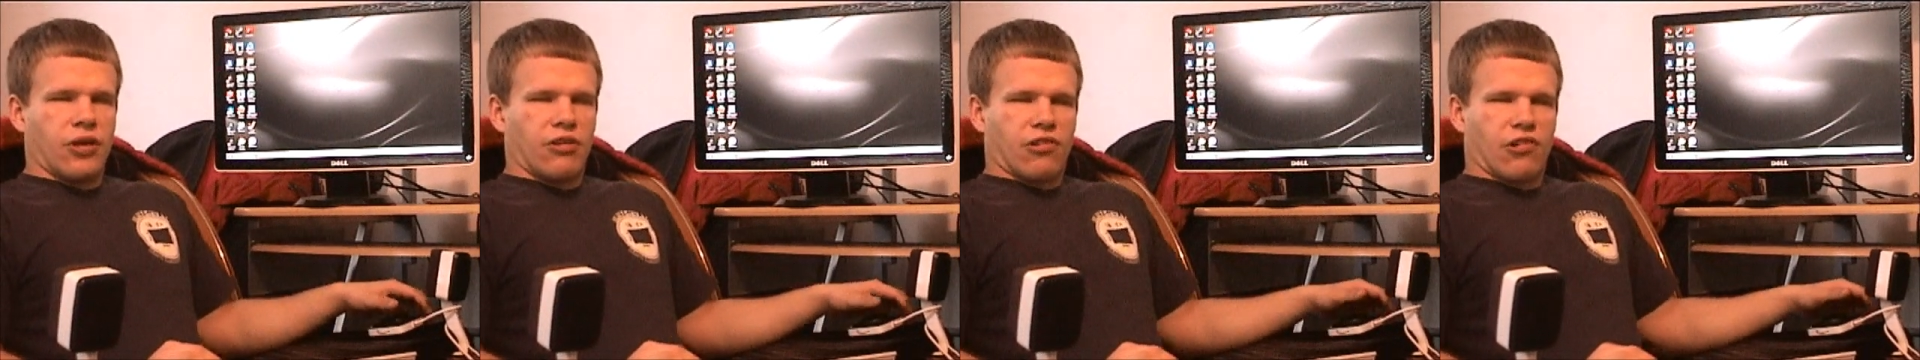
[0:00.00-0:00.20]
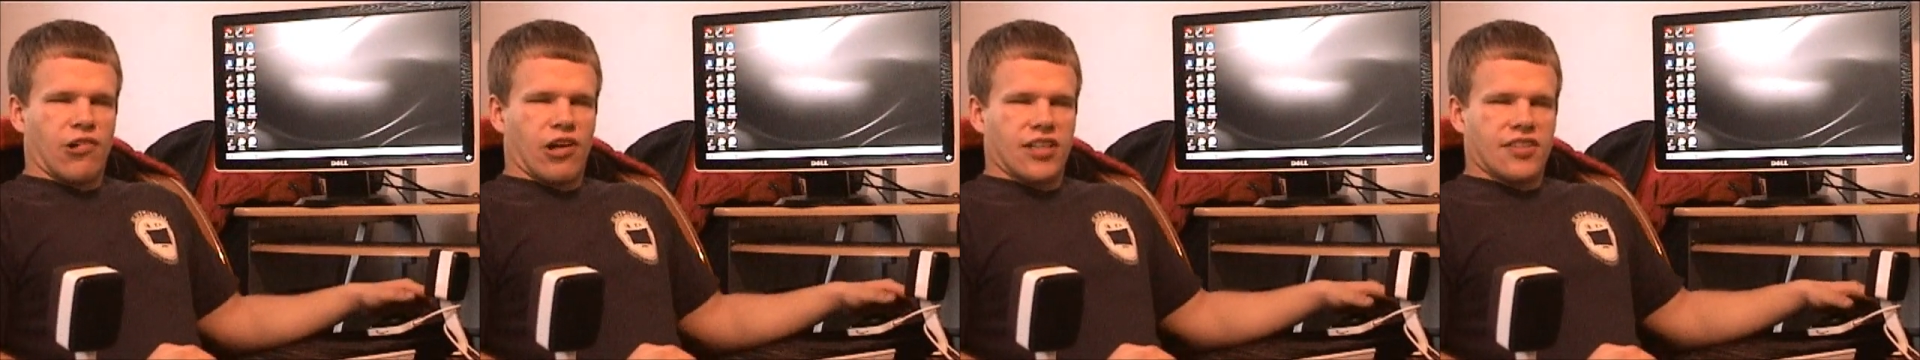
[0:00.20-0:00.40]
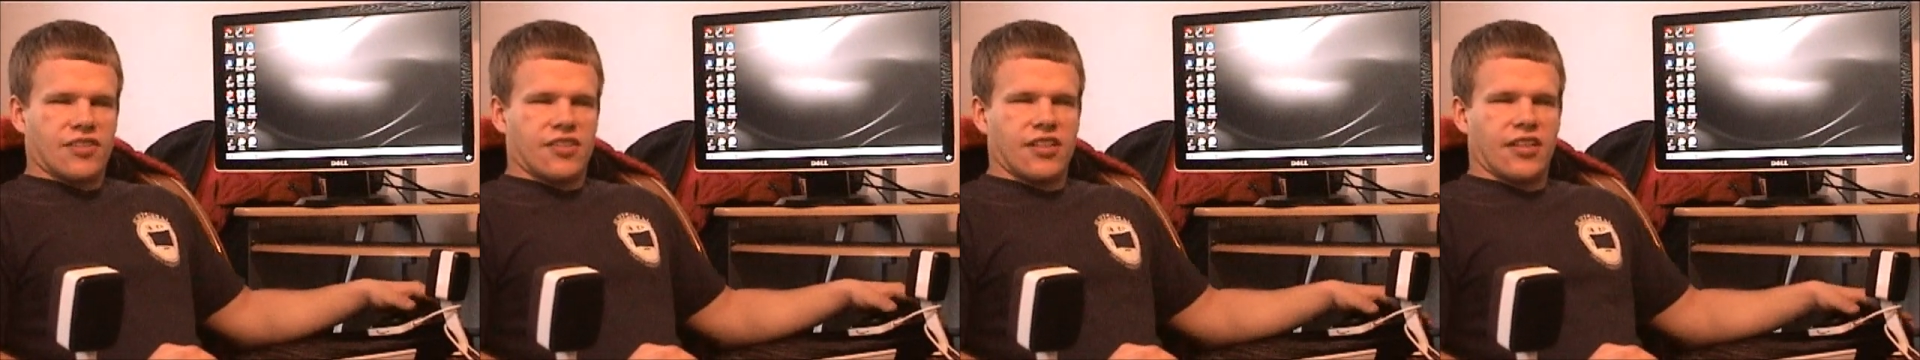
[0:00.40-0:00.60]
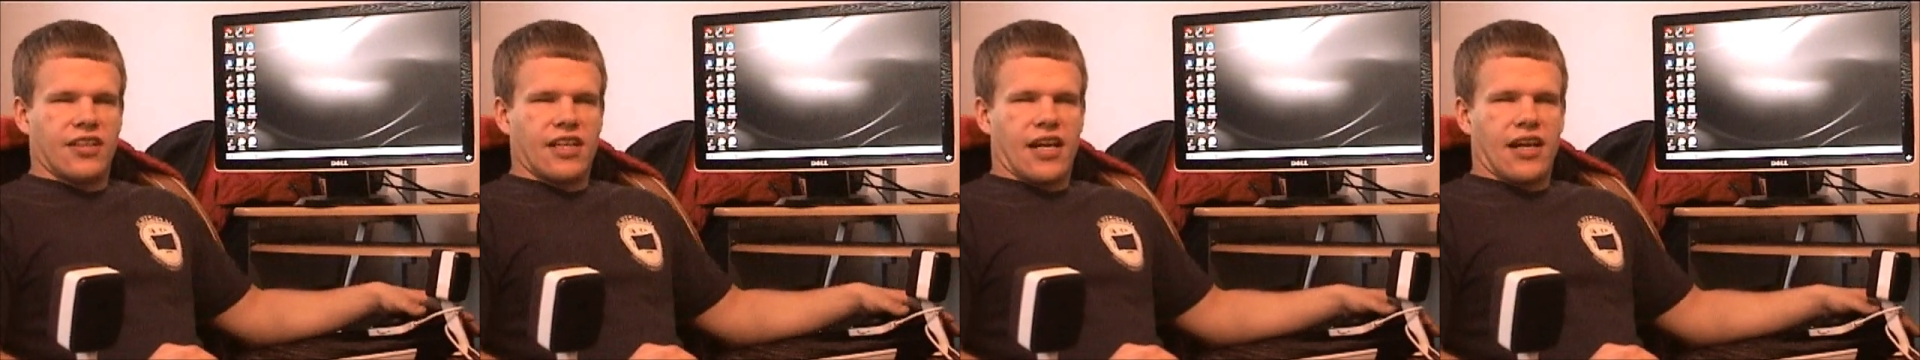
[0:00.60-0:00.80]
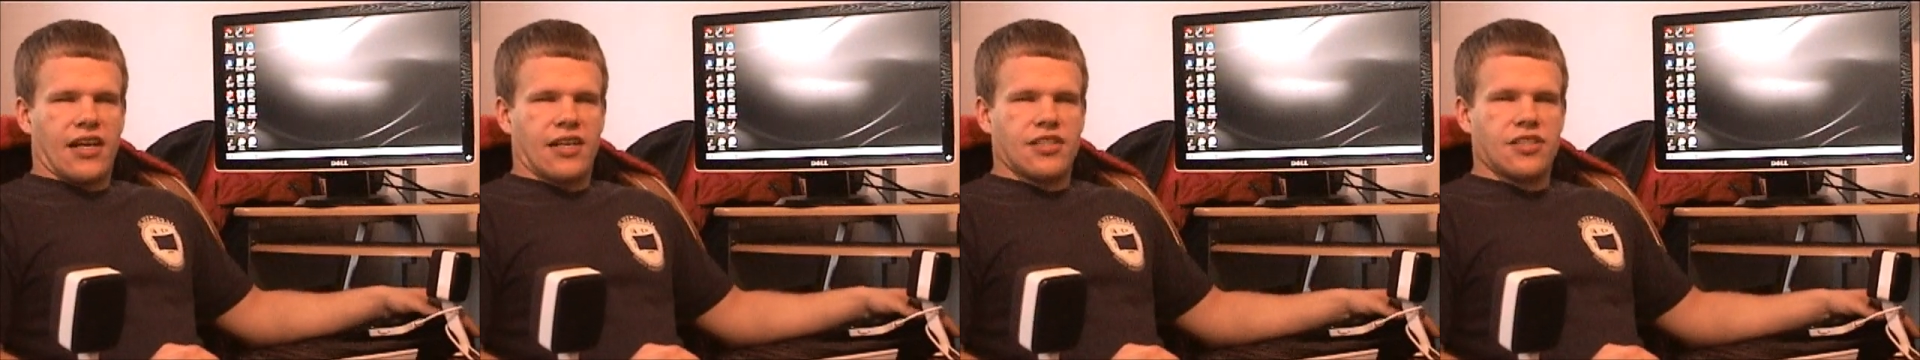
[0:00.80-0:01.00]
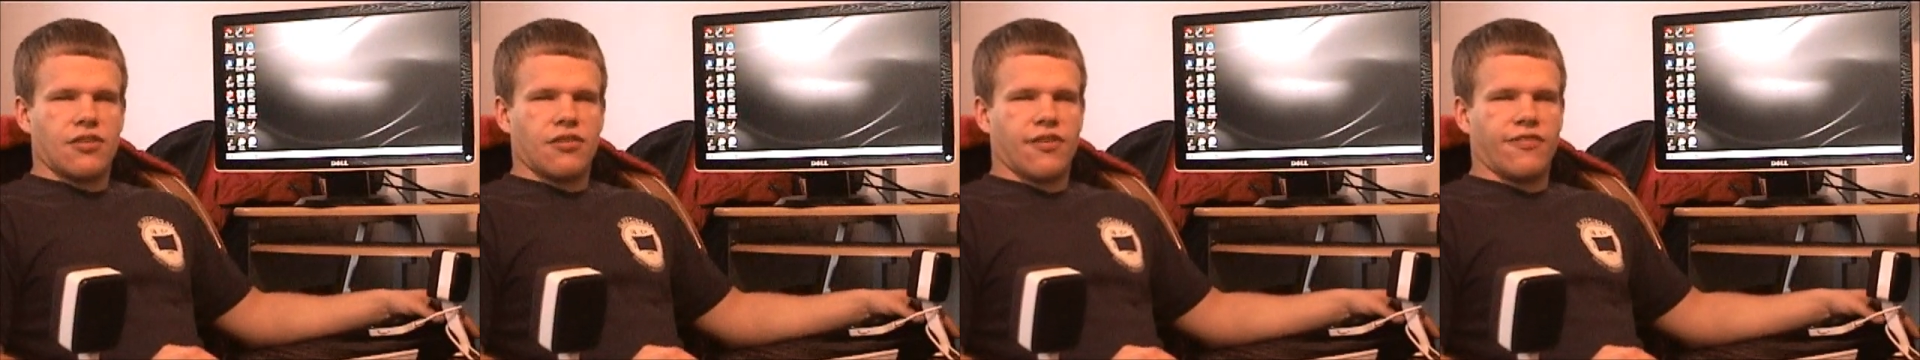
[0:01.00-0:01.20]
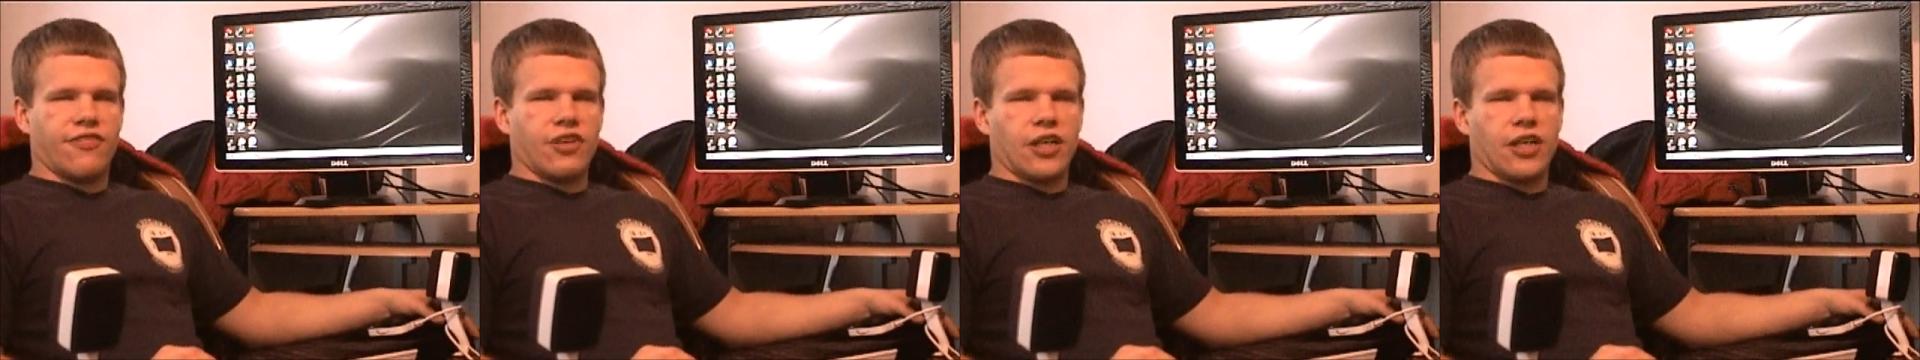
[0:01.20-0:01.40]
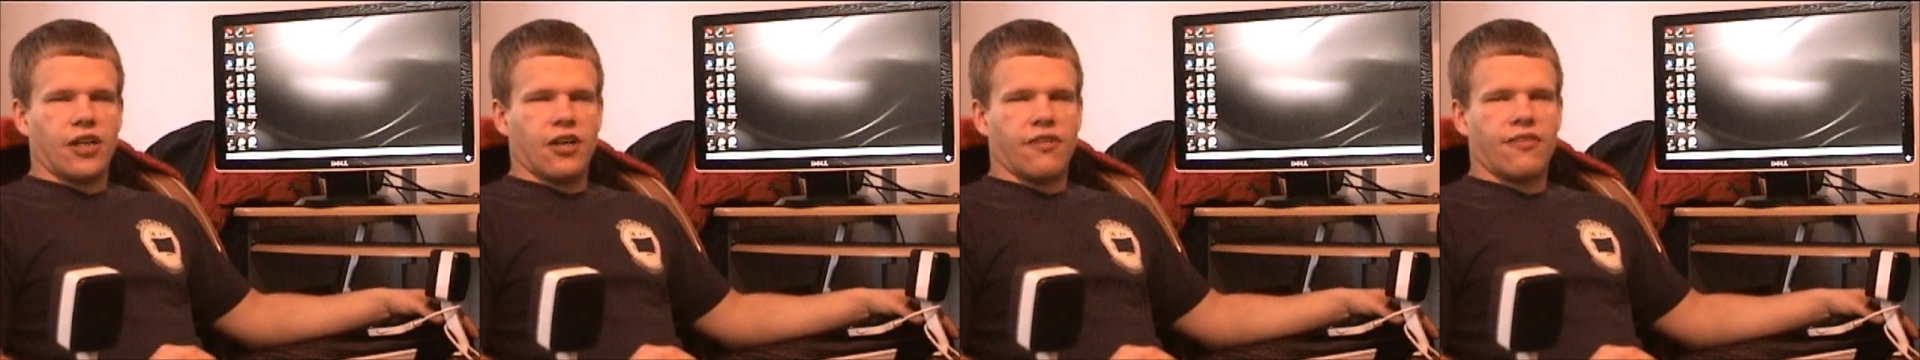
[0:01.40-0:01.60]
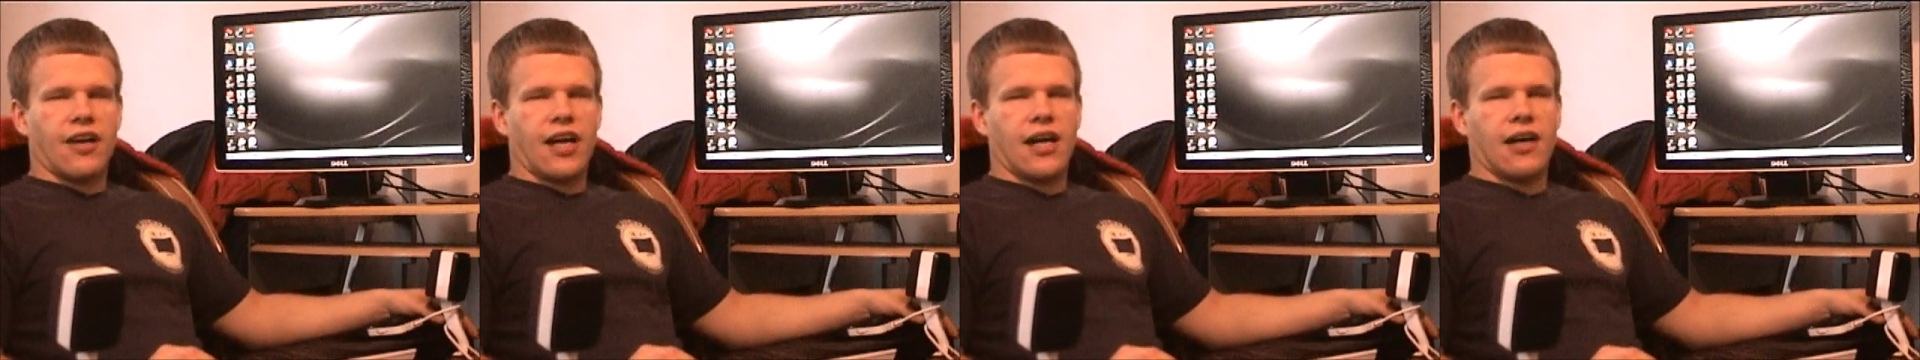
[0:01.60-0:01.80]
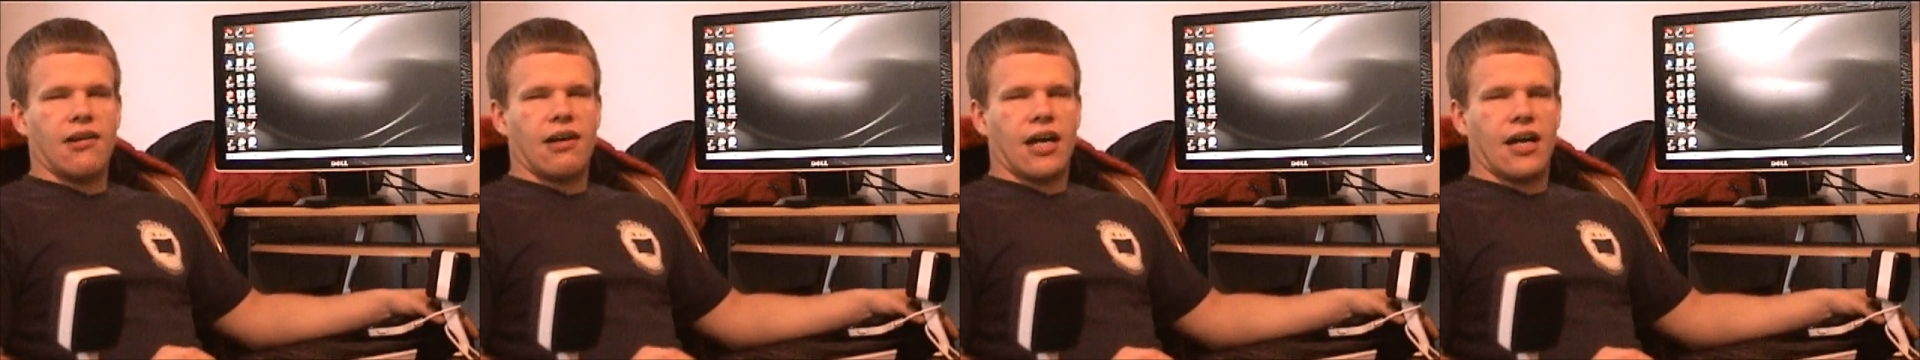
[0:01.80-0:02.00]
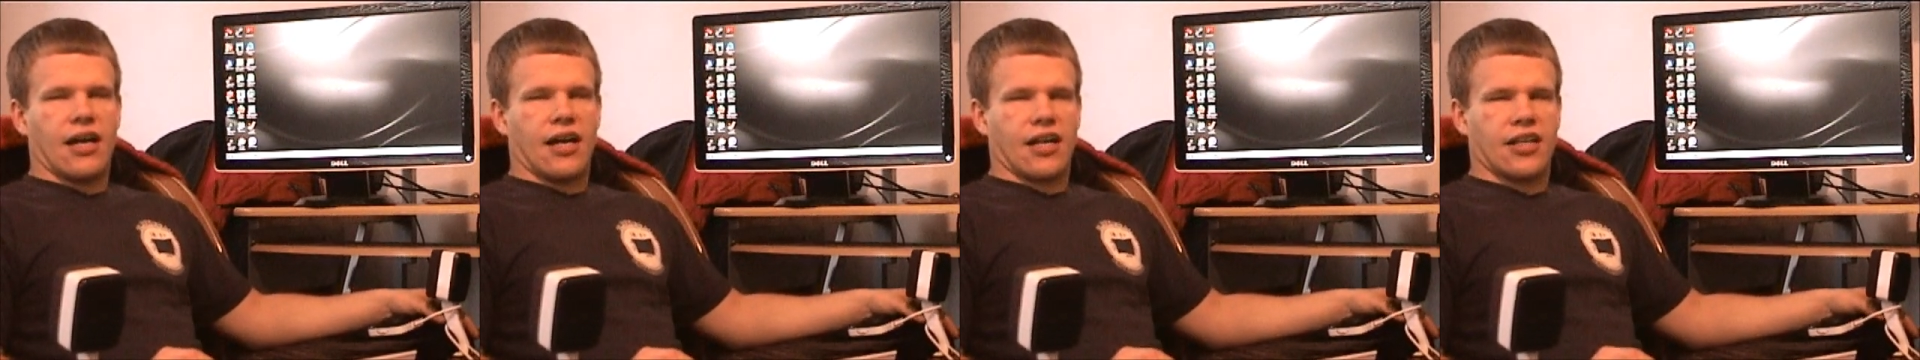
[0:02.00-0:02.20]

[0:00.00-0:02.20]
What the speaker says: requested that I do a video of how I